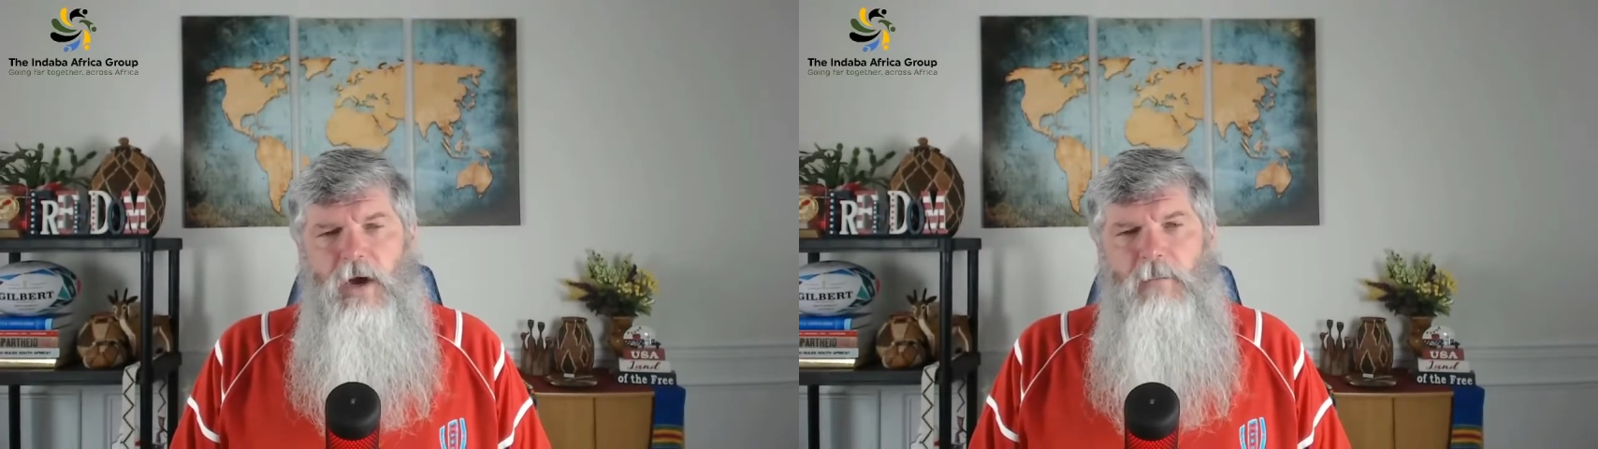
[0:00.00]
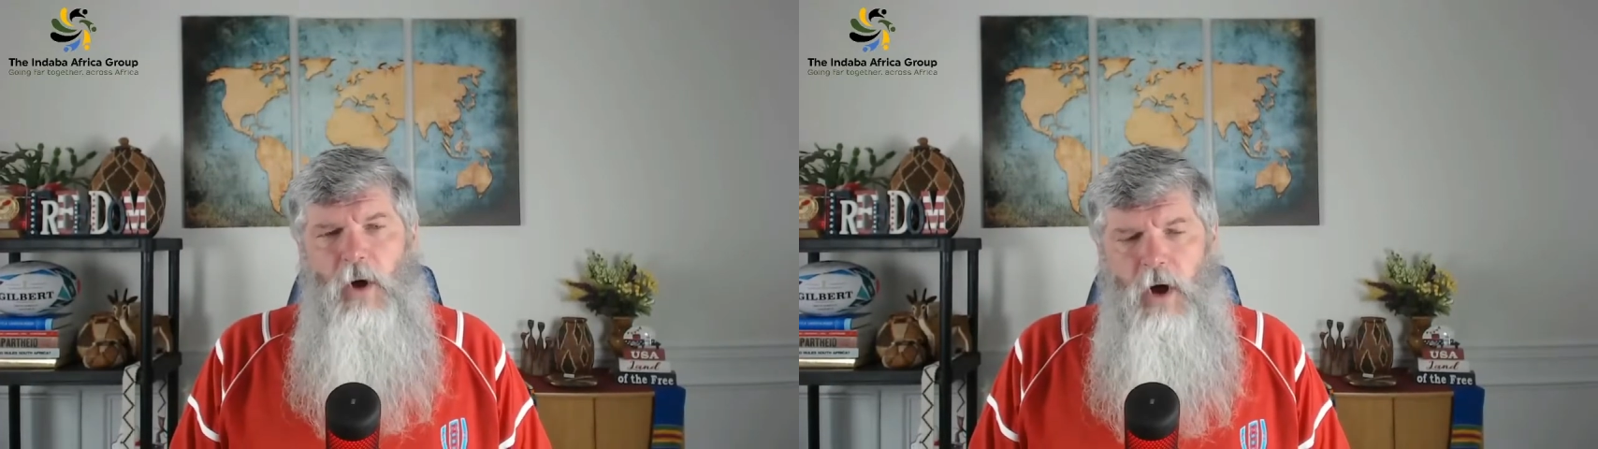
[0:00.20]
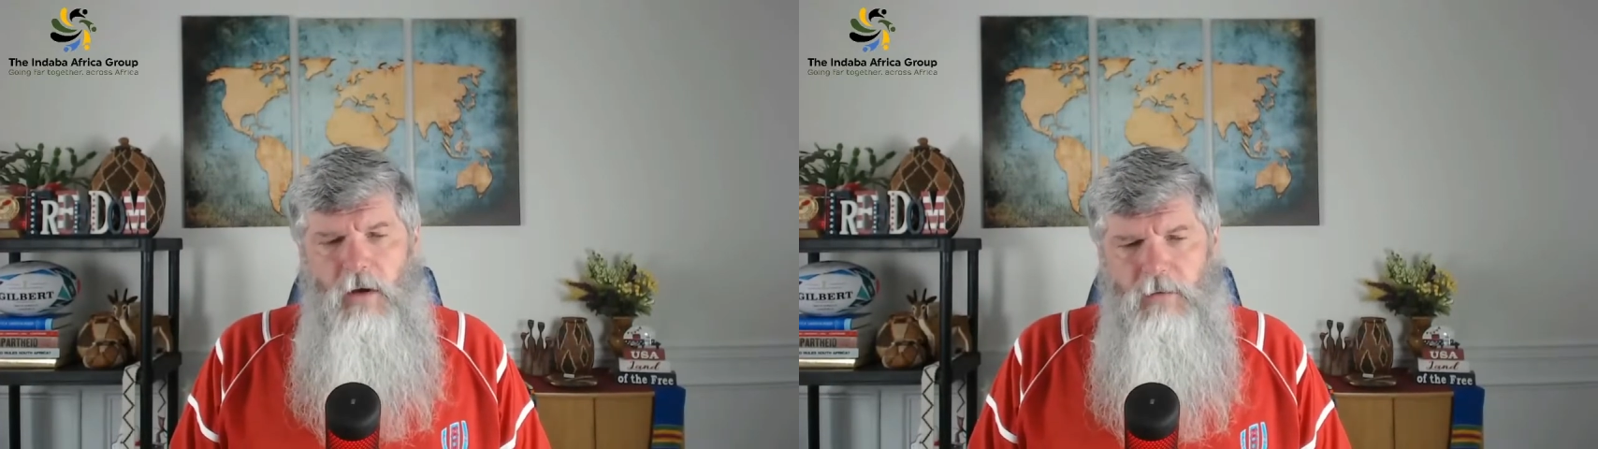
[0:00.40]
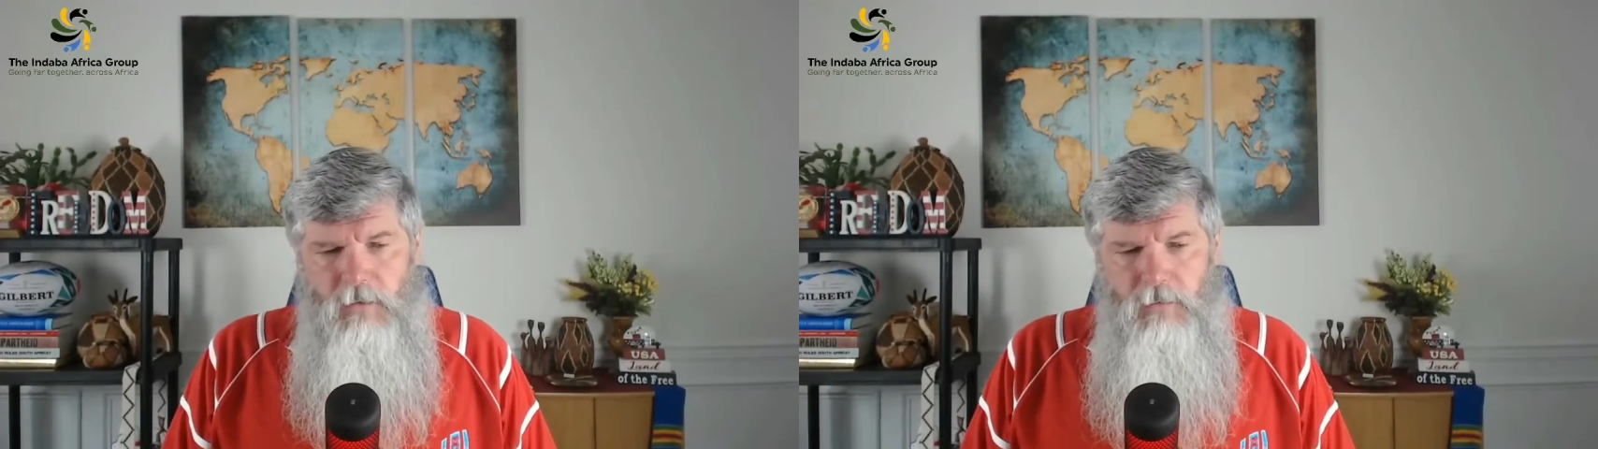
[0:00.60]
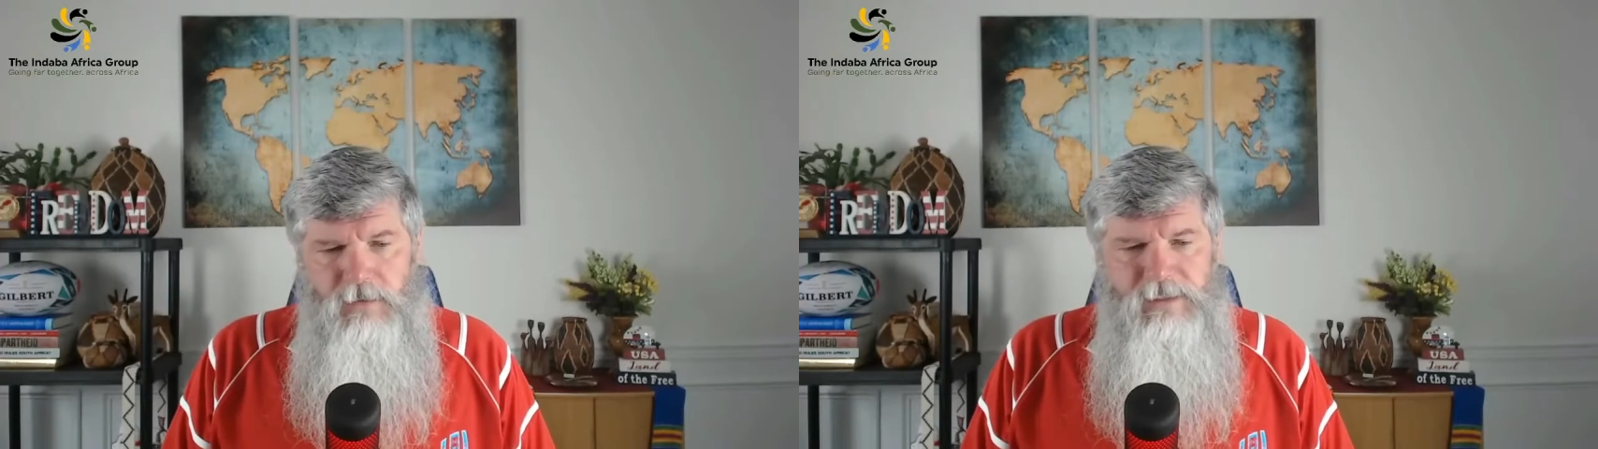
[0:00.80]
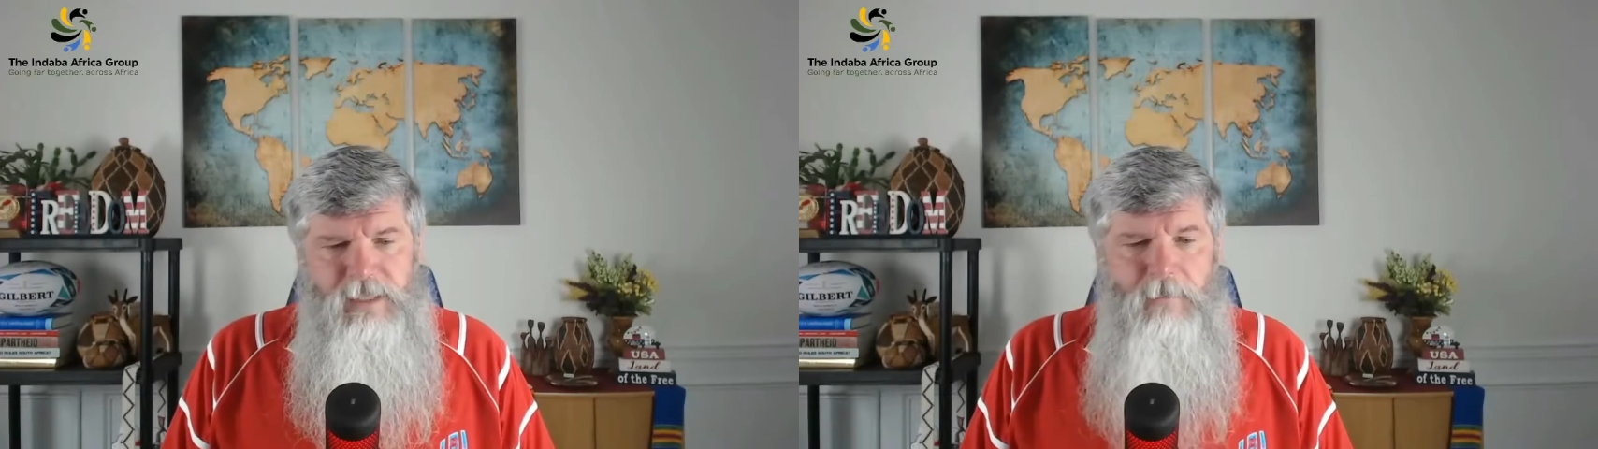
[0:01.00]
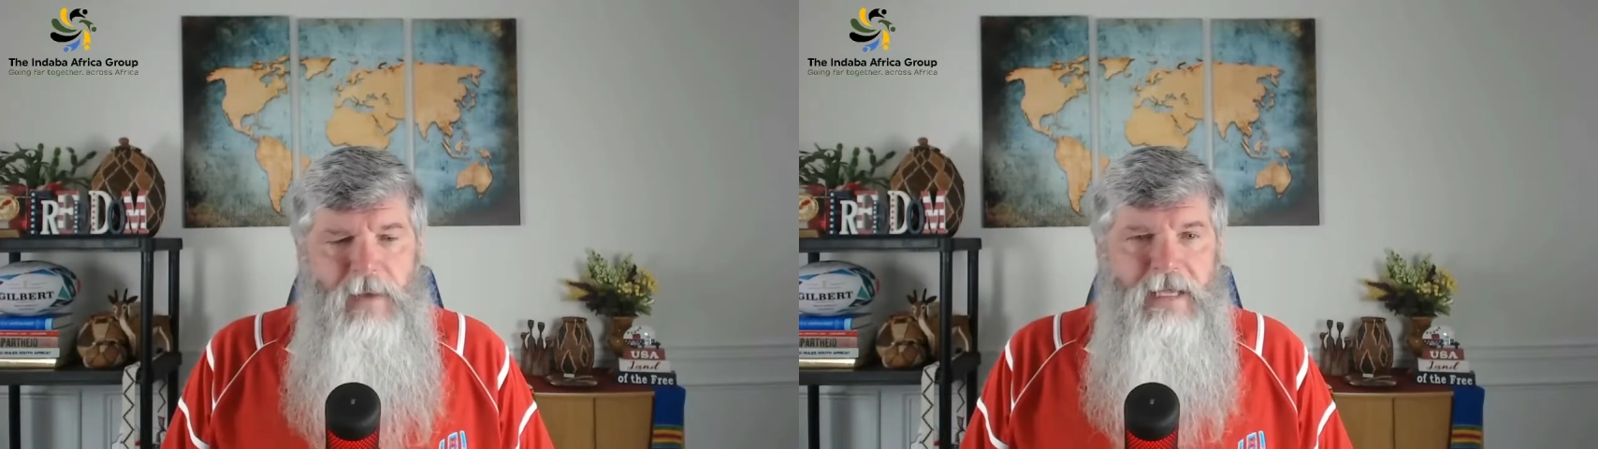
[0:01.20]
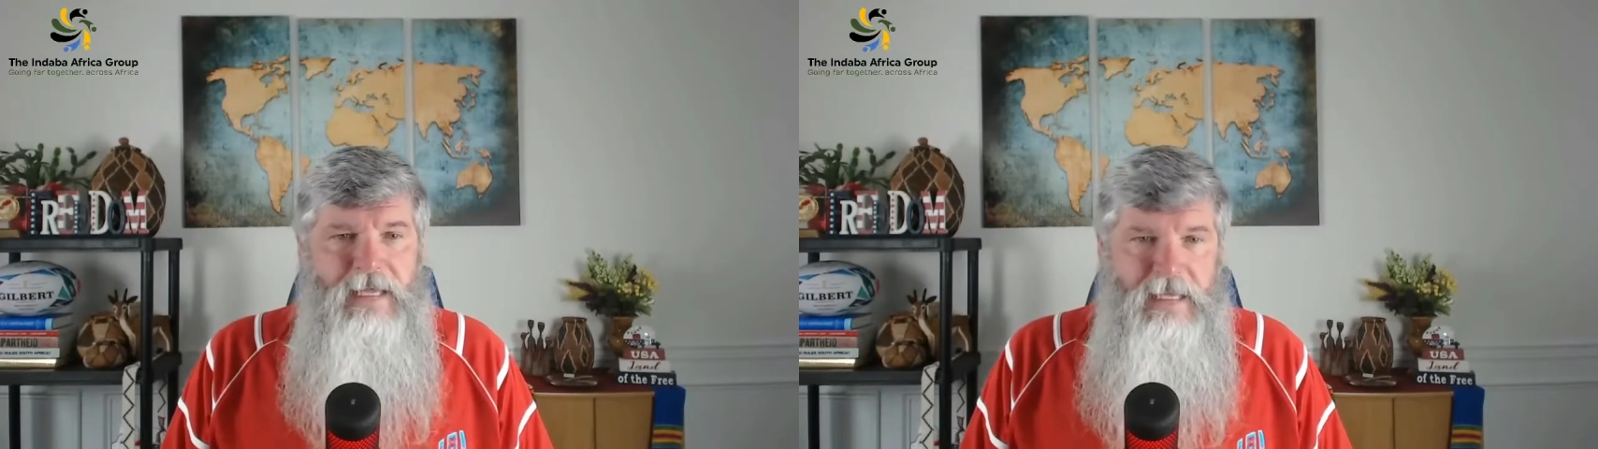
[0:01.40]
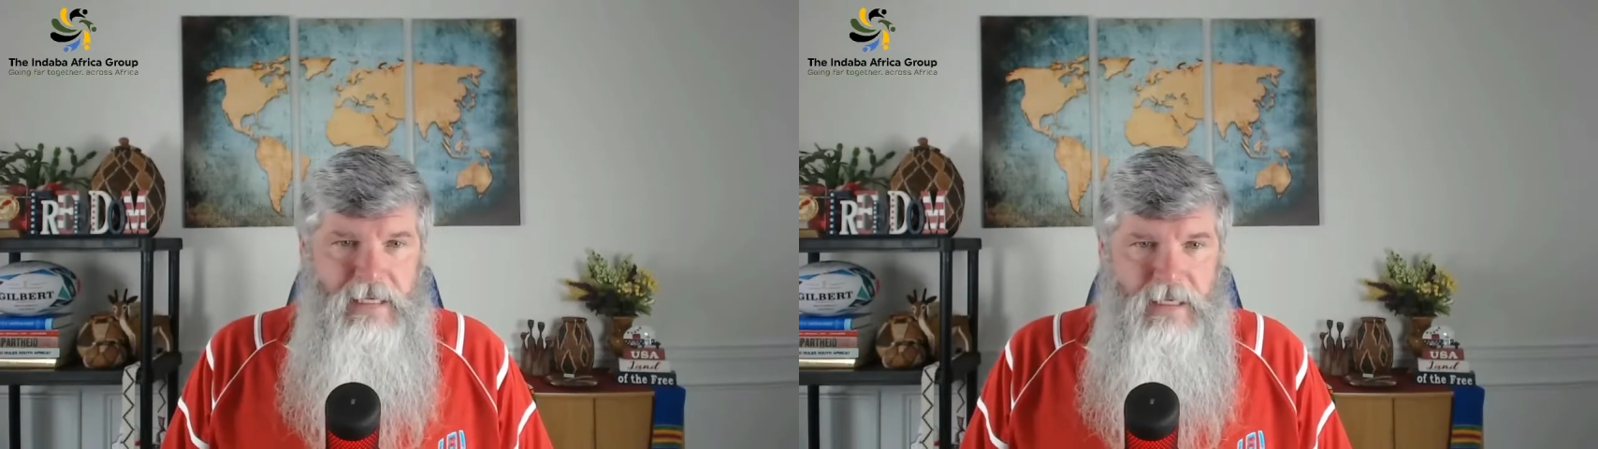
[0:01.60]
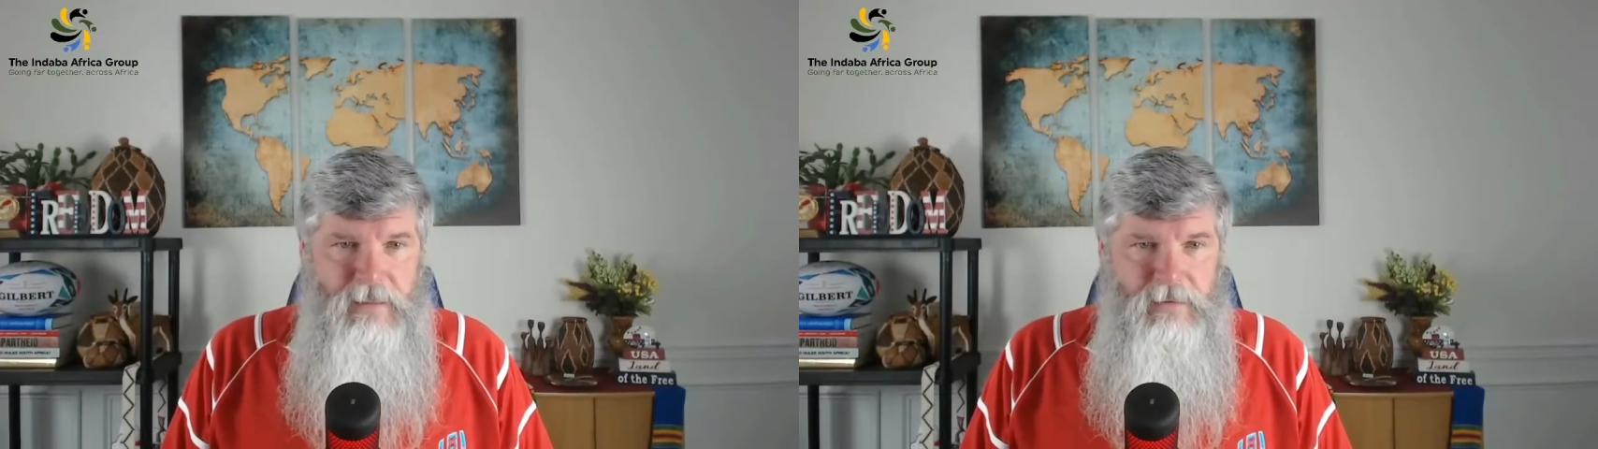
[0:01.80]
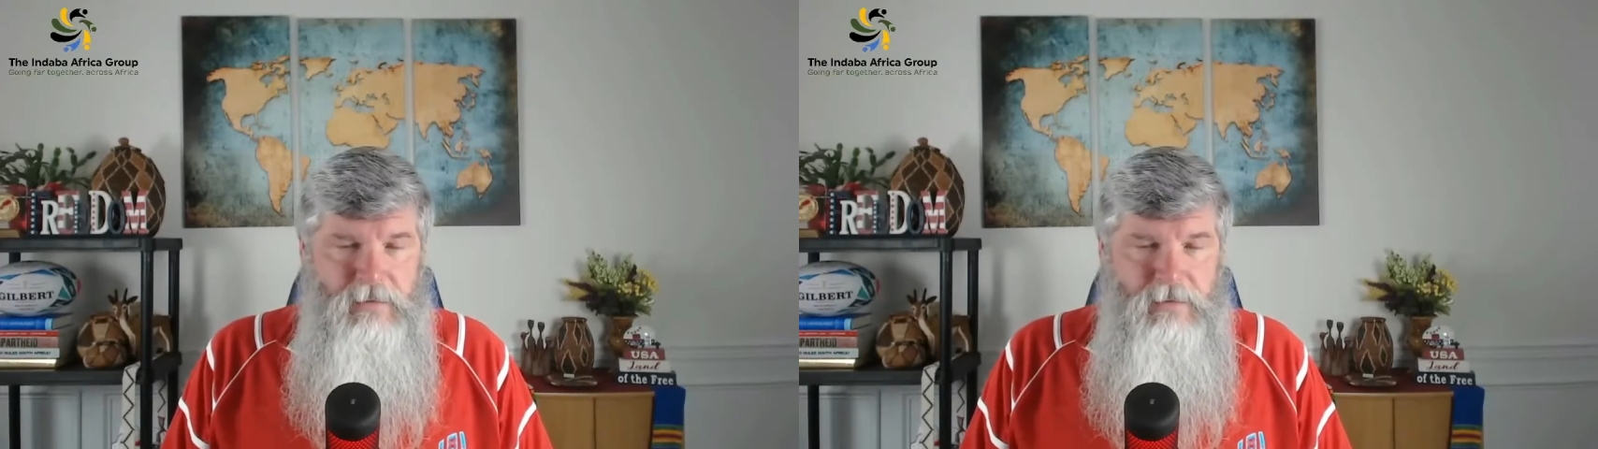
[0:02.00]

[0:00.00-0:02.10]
Paul Rusesabagina